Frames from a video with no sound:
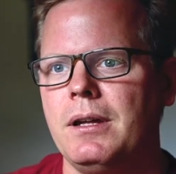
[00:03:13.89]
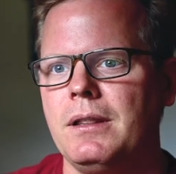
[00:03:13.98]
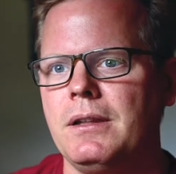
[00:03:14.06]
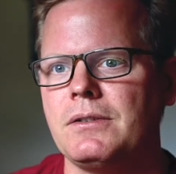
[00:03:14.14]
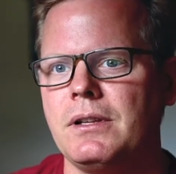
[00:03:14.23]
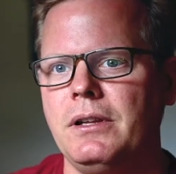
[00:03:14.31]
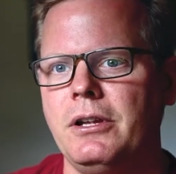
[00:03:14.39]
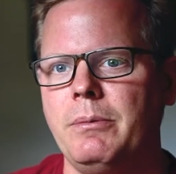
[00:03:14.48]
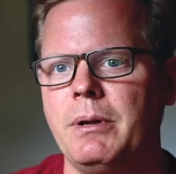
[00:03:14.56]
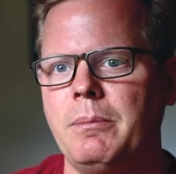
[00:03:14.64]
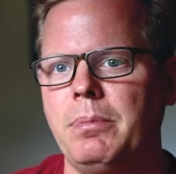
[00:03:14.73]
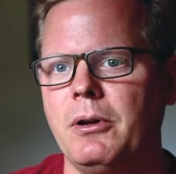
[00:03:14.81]
There's a little
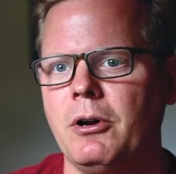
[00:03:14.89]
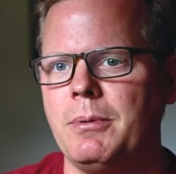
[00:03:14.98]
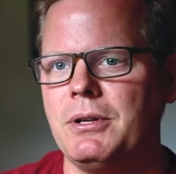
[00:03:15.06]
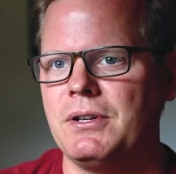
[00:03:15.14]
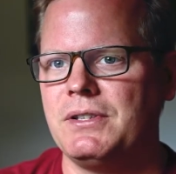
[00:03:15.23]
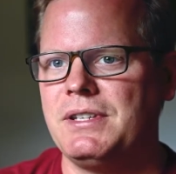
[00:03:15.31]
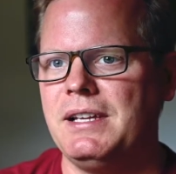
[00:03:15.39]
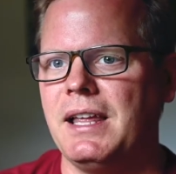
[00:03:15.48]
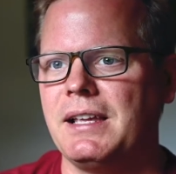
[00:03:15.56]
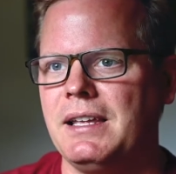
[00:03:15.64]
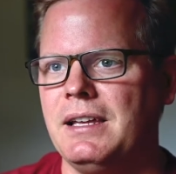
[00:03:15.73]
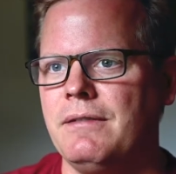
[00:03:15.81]
bit of blur, but you can see
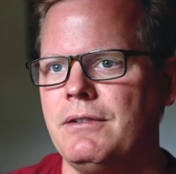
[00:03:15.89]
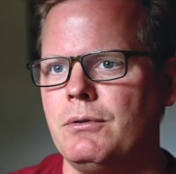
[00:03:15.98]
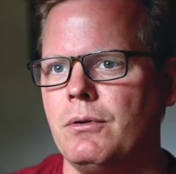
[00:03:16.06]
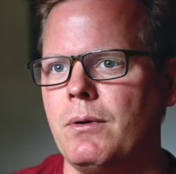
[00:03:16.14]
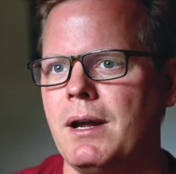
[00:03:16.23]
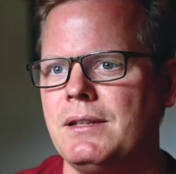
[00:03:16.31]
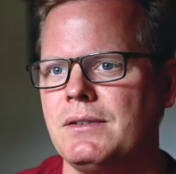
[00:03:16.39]
like the individual grains